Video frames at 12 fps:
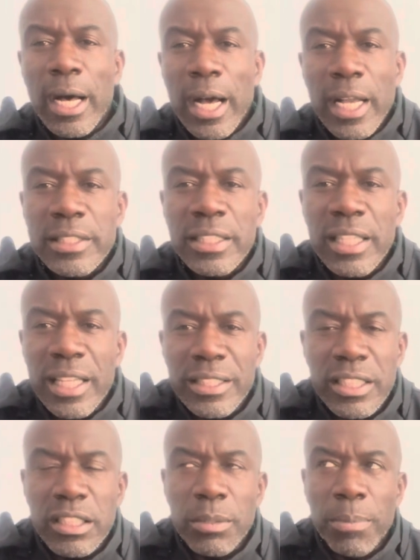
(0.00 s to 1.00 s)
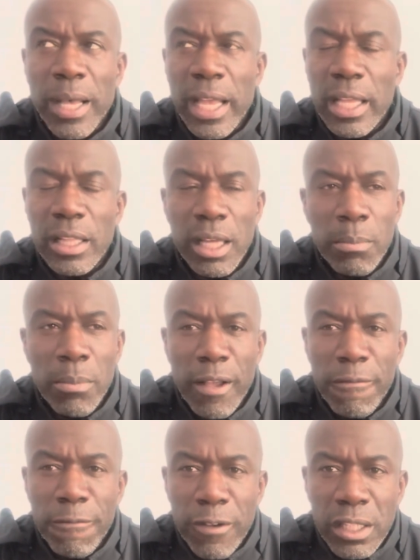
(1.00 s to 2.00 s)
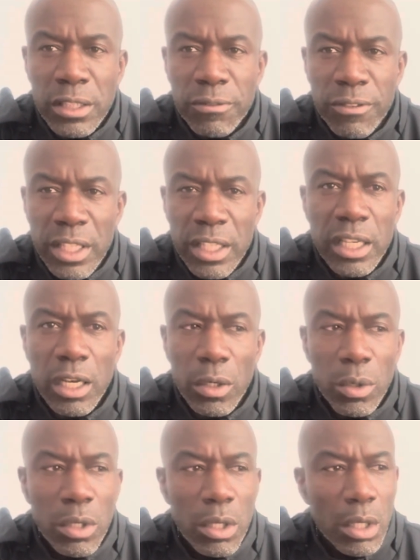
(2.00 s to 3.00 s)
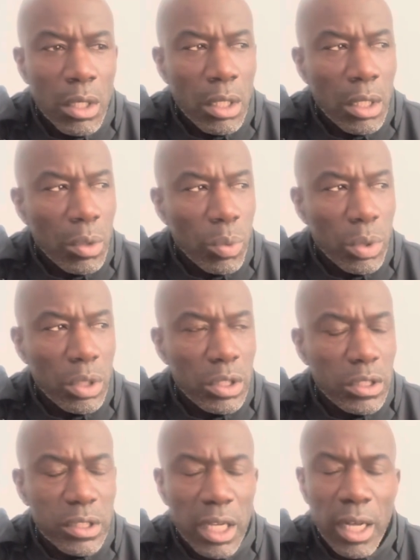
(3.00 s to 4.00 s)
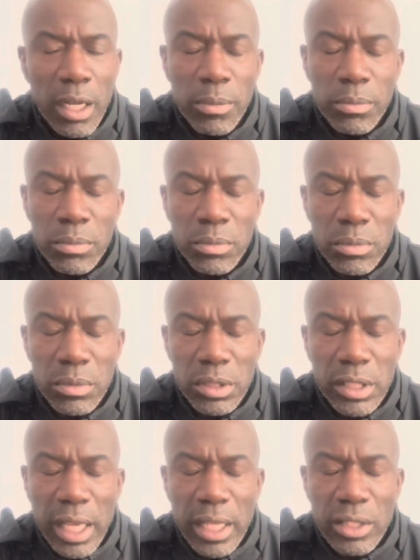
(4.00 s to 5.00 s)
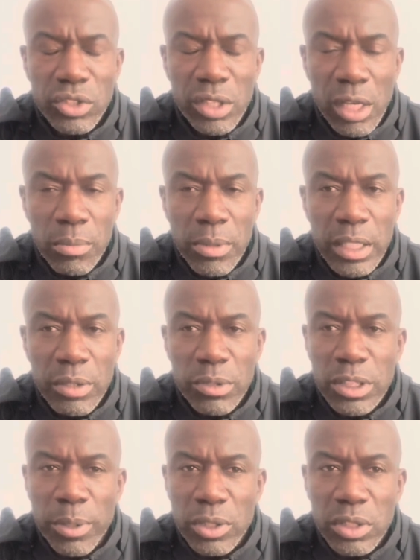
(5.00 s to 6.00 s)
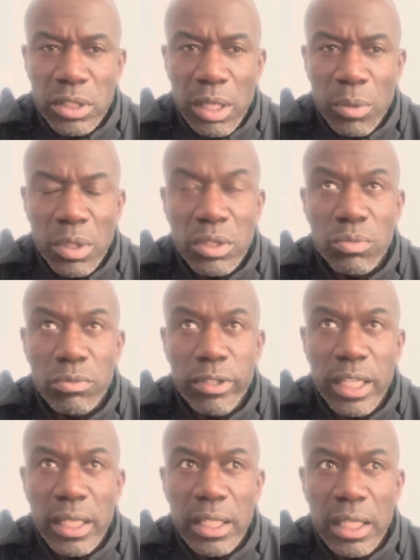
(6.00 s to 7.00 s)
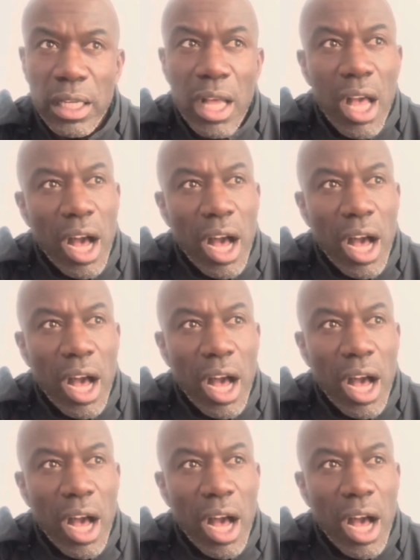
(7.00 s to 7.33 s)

I didn't anticipate that my first video would get so many responses. I wasn't really.